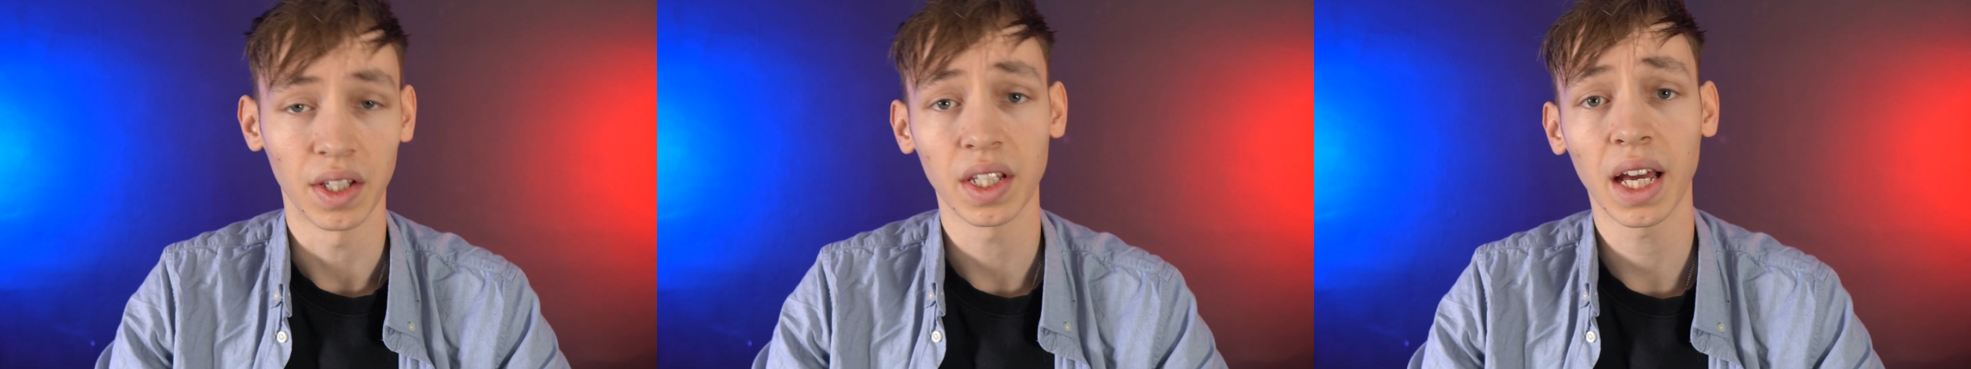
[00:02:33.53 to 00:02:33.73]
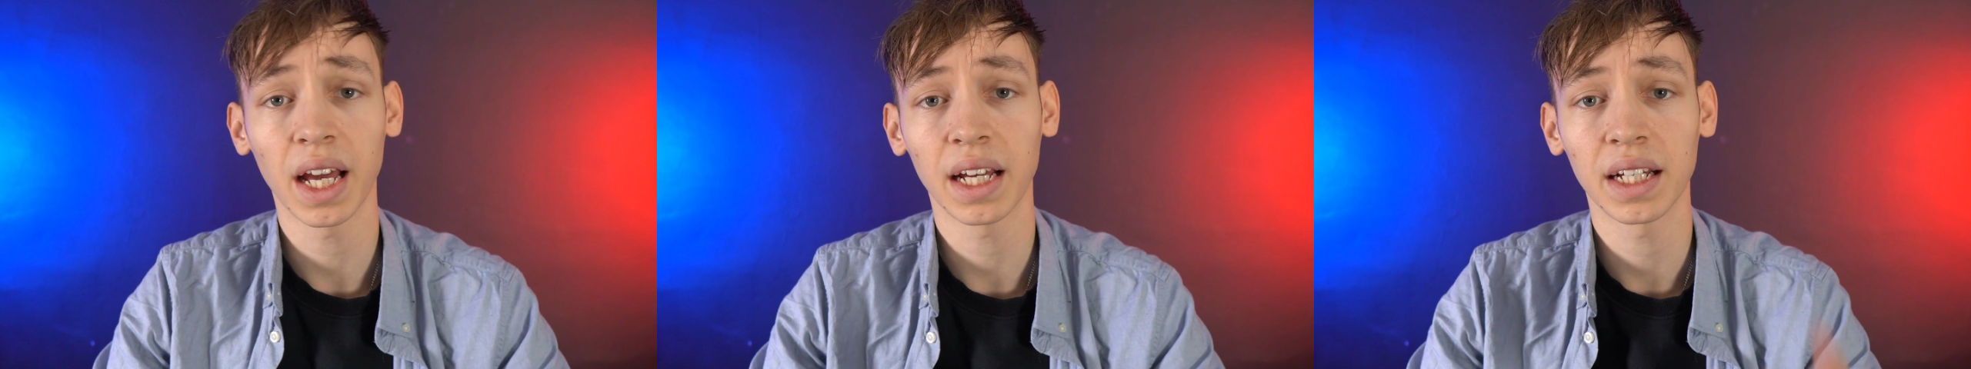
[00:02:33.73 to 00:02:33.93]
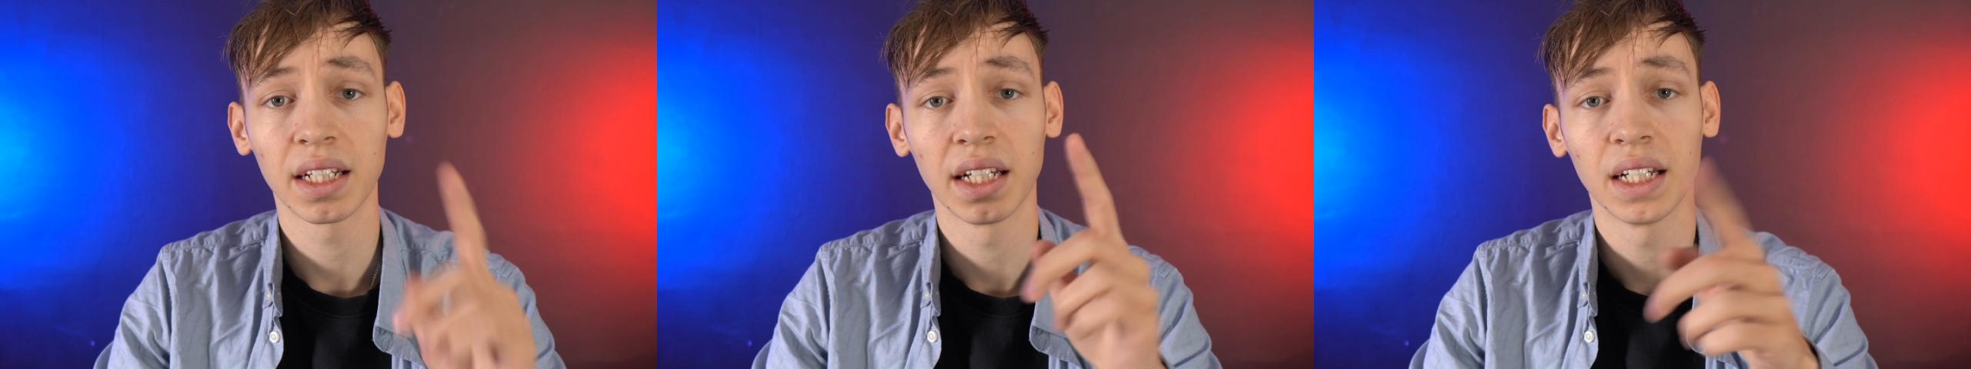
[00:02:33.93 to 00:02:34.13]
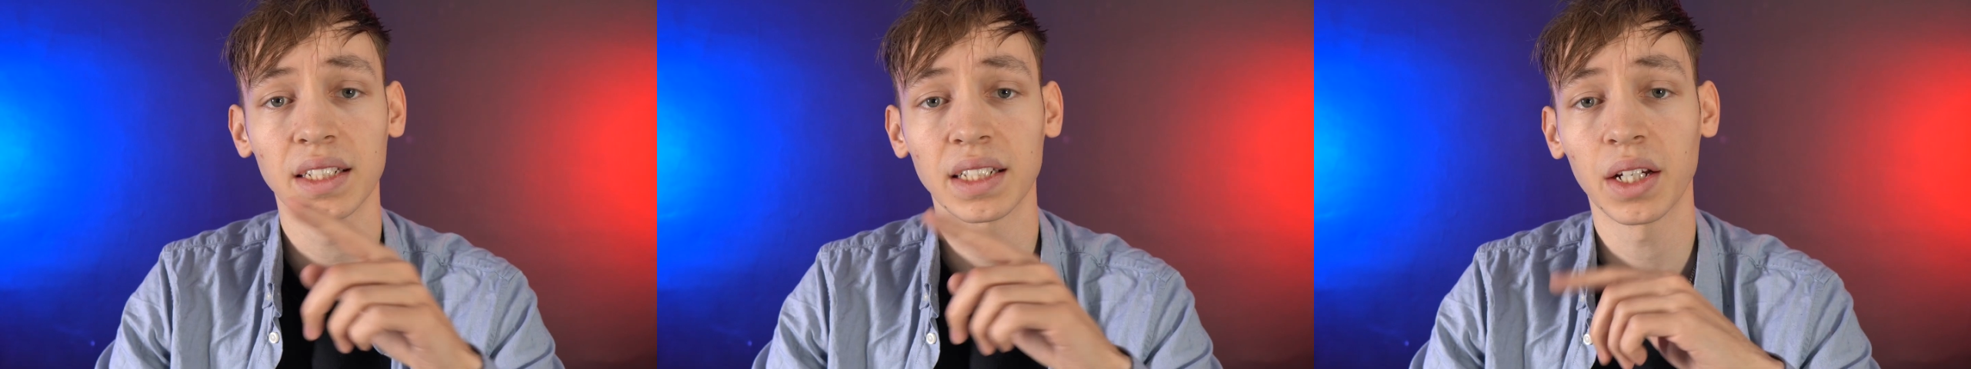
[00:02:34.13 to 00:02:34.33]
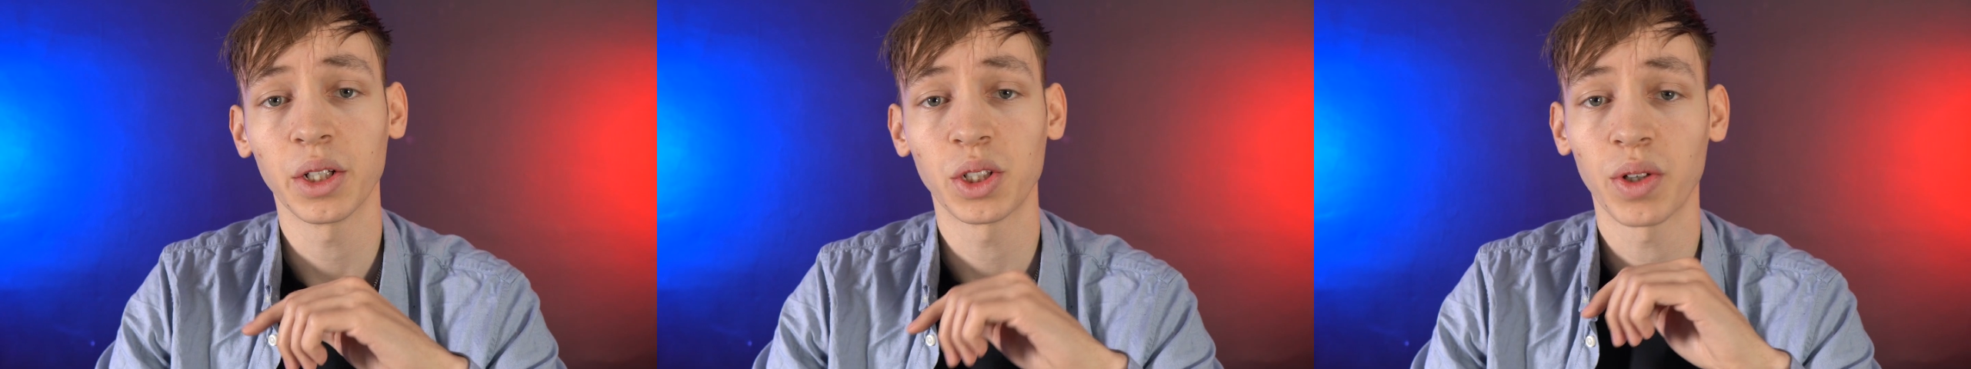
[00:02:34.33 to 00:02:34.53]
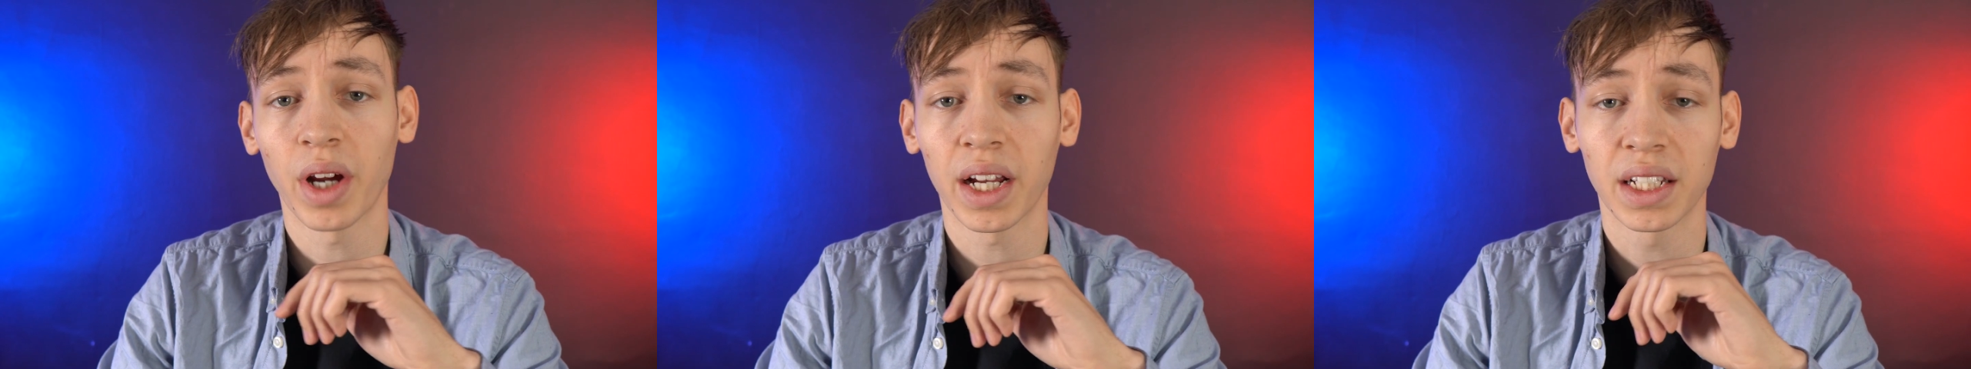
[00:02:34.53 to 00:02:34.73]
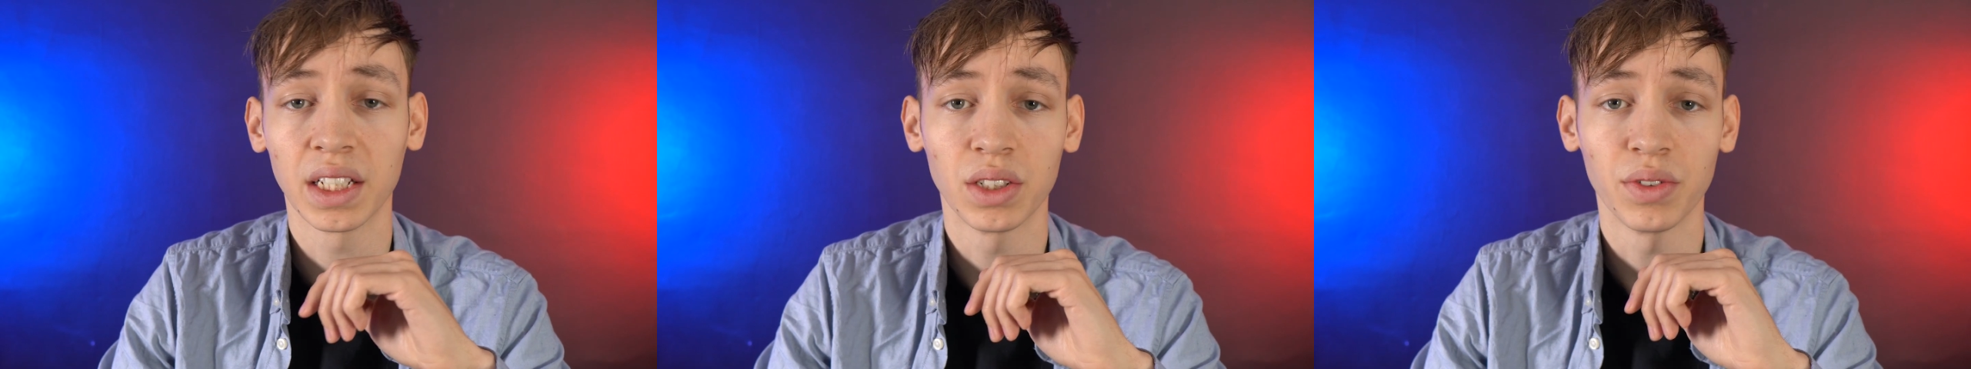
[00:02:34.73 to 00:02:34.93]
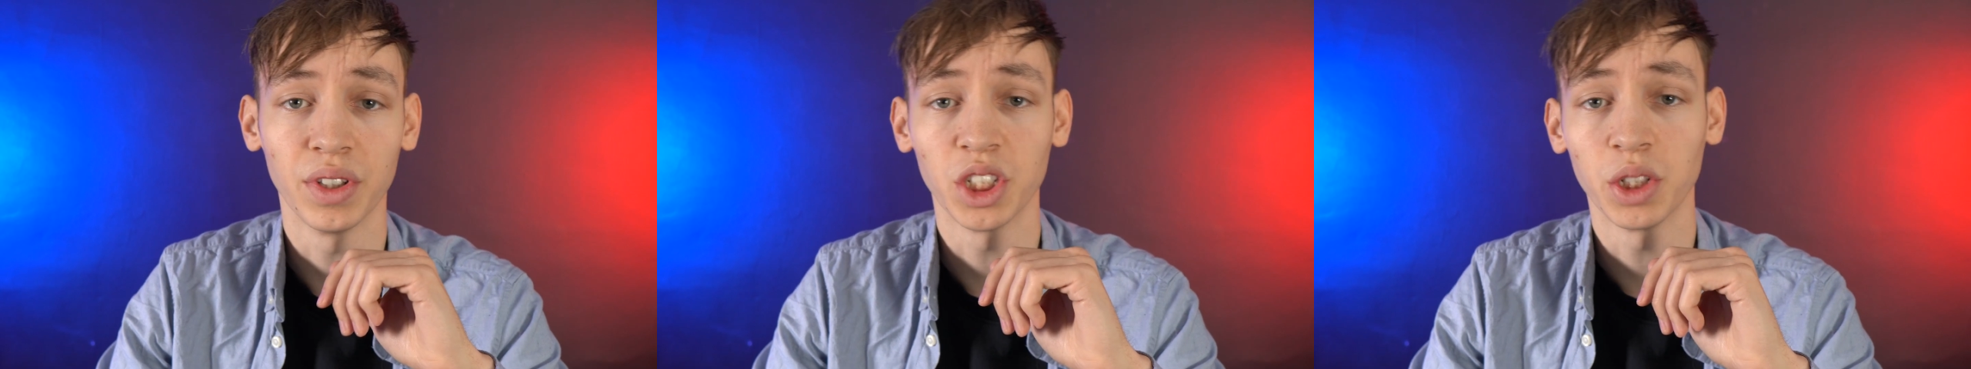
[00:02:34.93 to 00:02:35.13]
And that is how you track
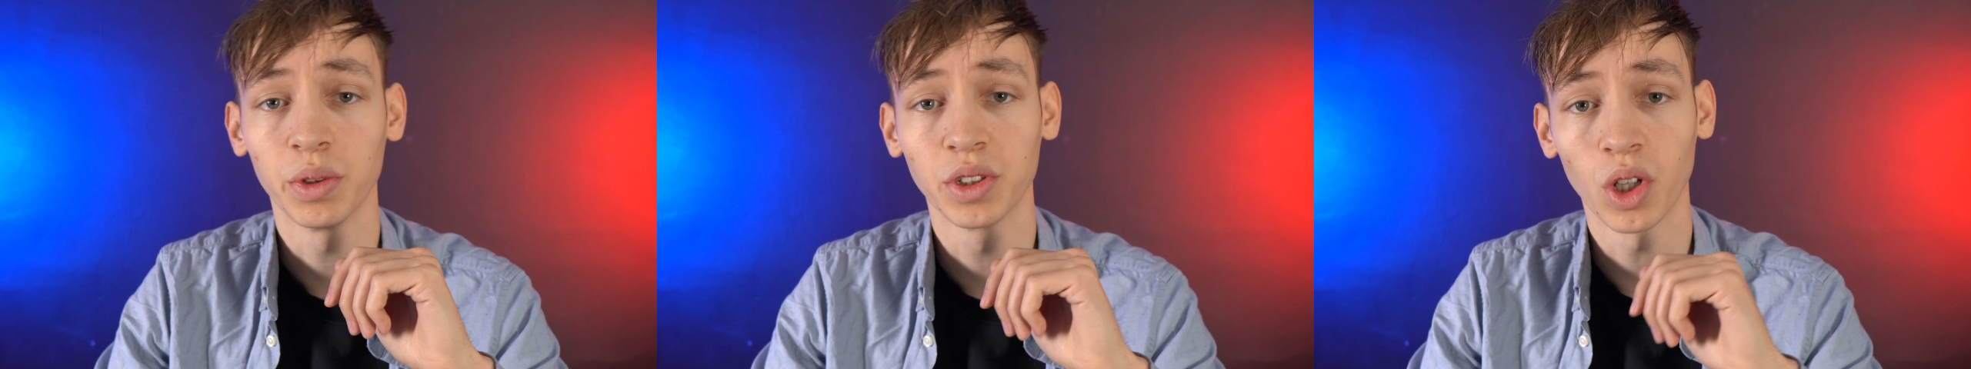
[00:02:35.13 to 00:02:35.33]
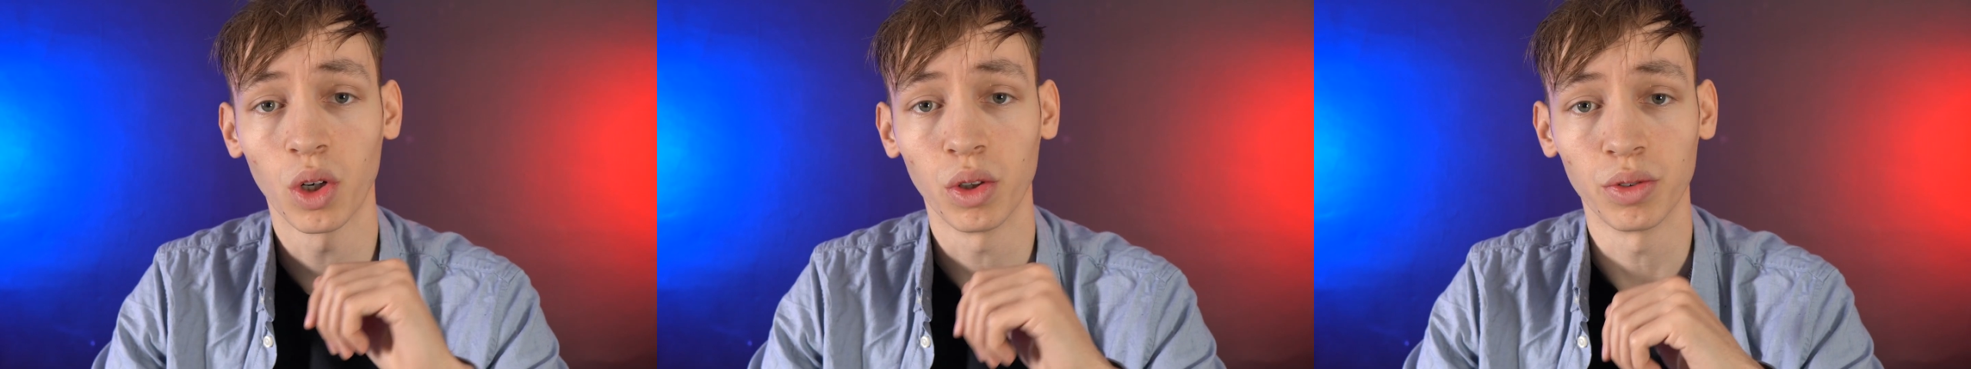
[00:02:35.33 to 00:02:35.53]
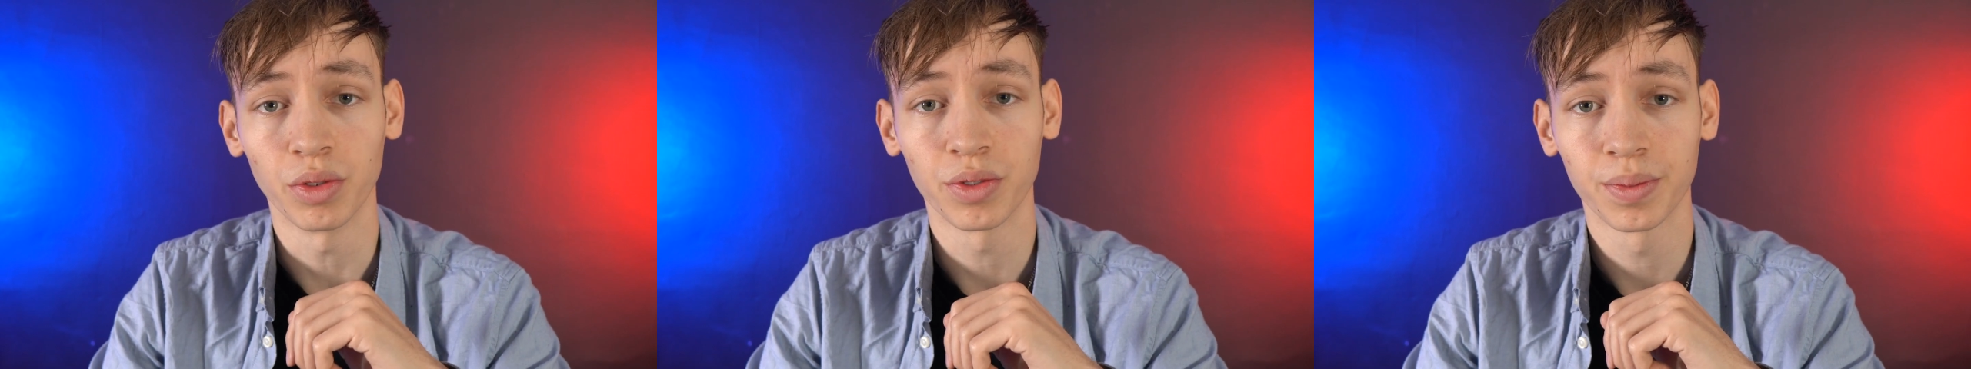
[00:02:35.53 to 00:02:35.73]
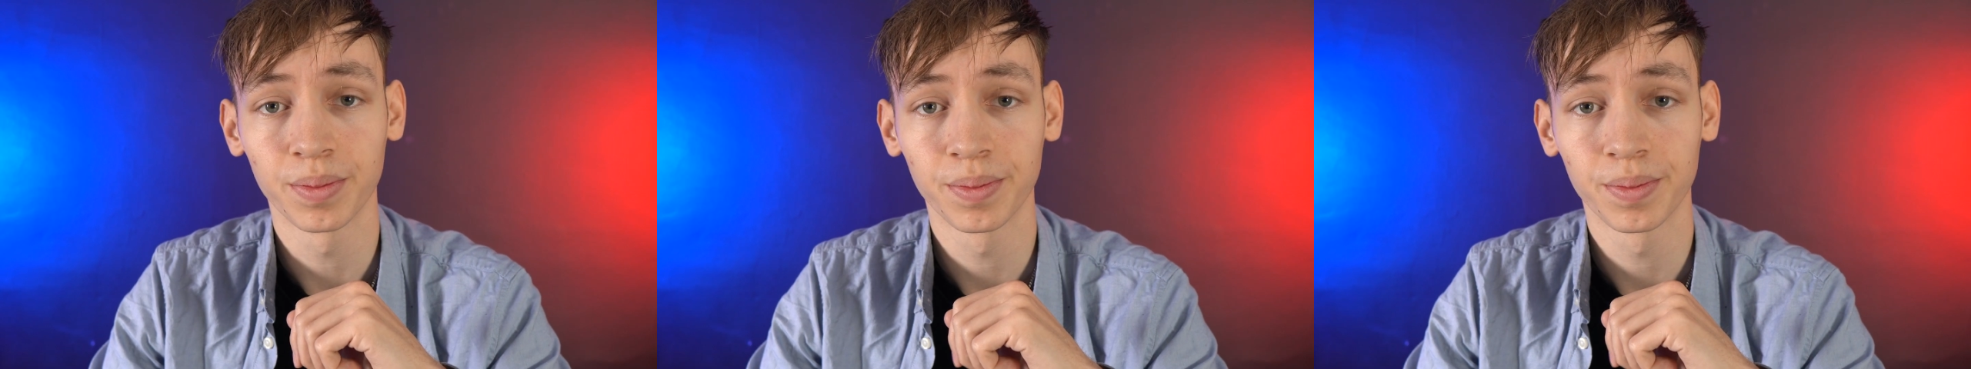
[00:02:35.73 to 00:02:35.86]
in DaVinci Resolve.